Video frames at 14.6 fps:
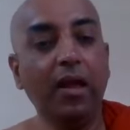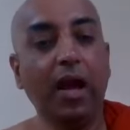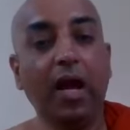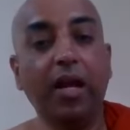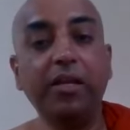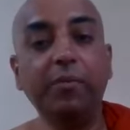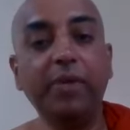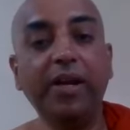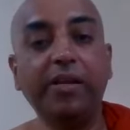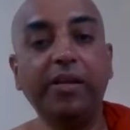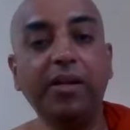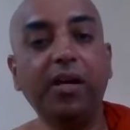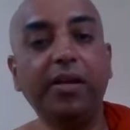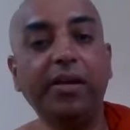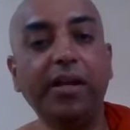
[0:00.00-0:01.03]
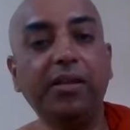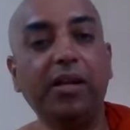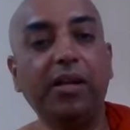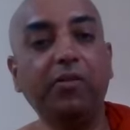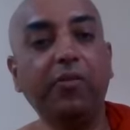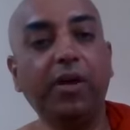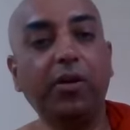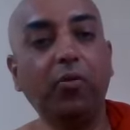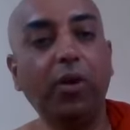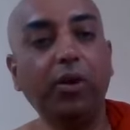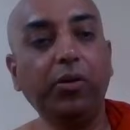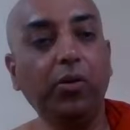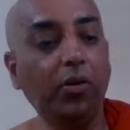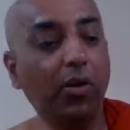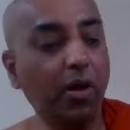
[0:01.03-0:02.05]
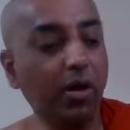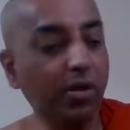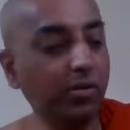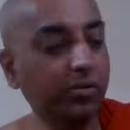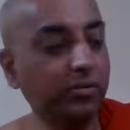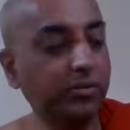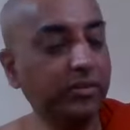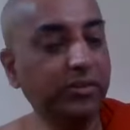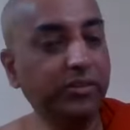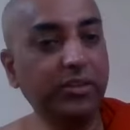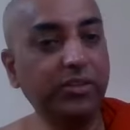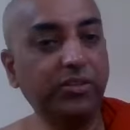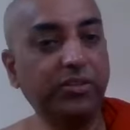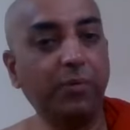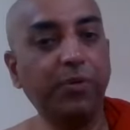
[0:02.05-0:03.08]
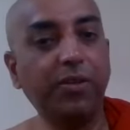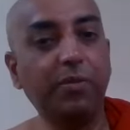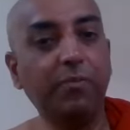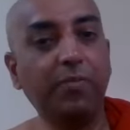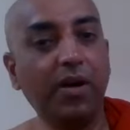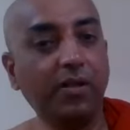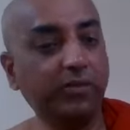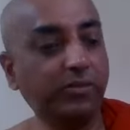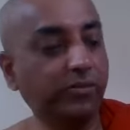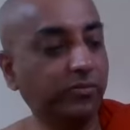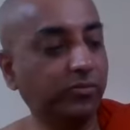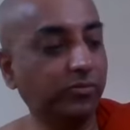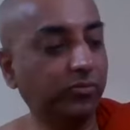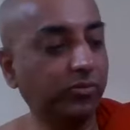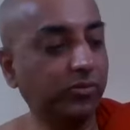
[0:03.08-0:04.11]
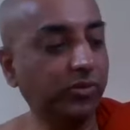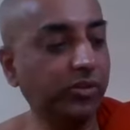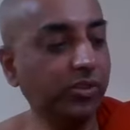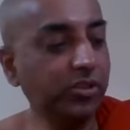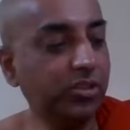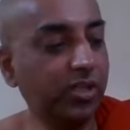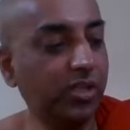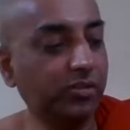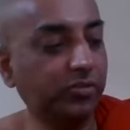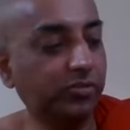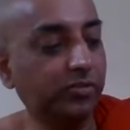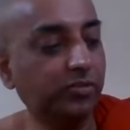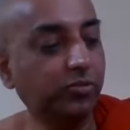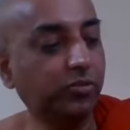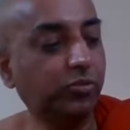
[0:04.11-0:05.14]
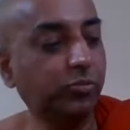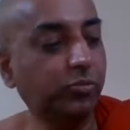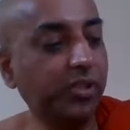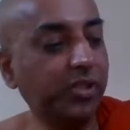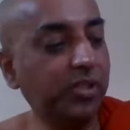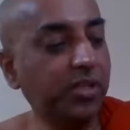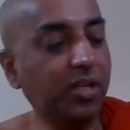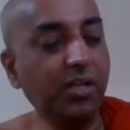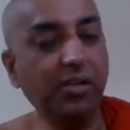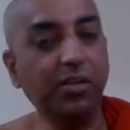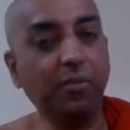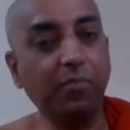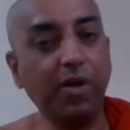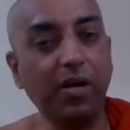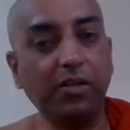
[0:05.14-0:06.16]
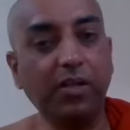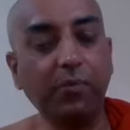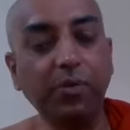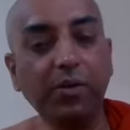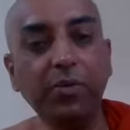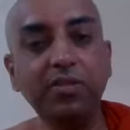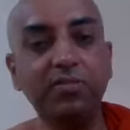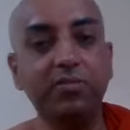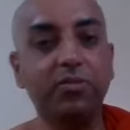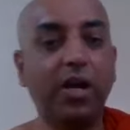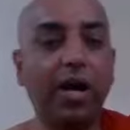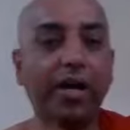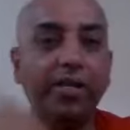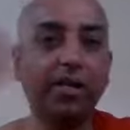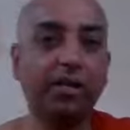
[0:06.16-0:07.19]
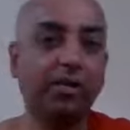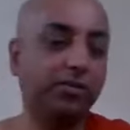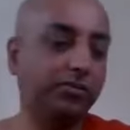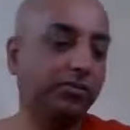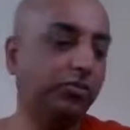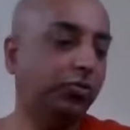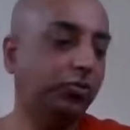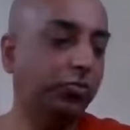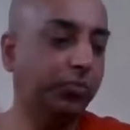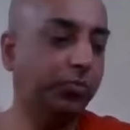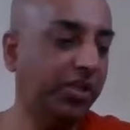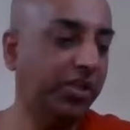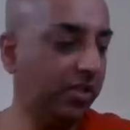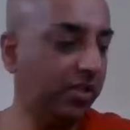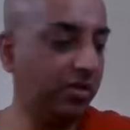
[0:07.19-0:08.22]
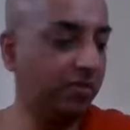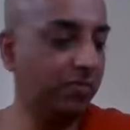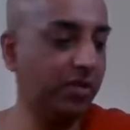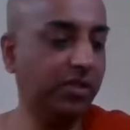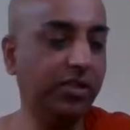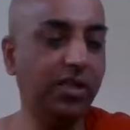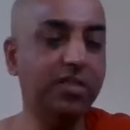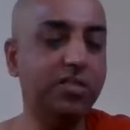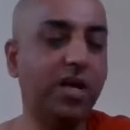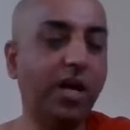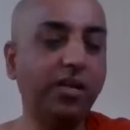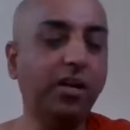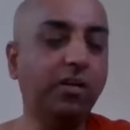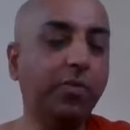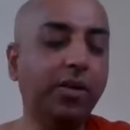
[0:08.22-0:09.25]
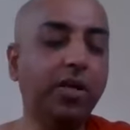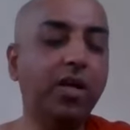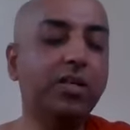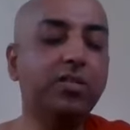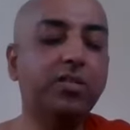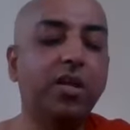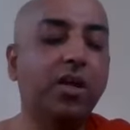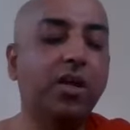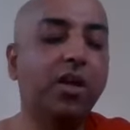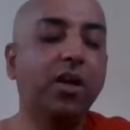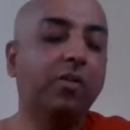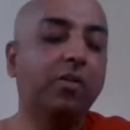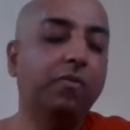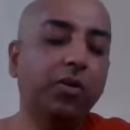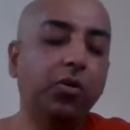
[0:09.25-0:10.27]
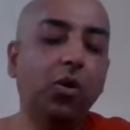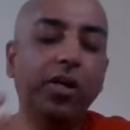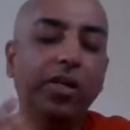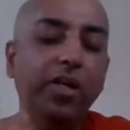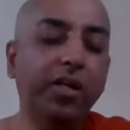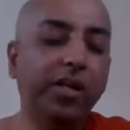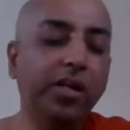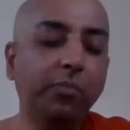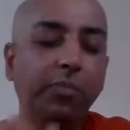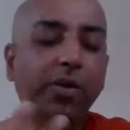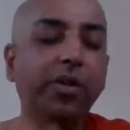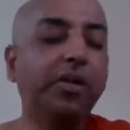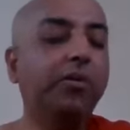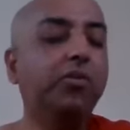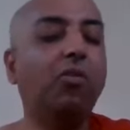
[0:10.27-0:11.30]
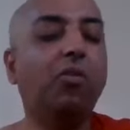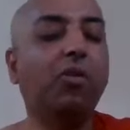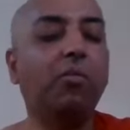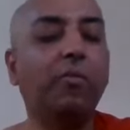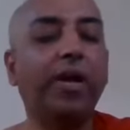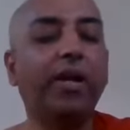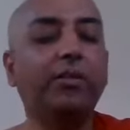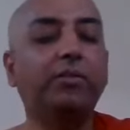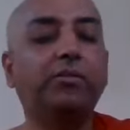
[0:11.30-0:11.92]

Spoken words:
ultimate reality that we are going to learn in this Abhidhamma, in this superior Dhamma? Abhi means higher, superior Dhamma. It is higher because we go a little deeper into our mind.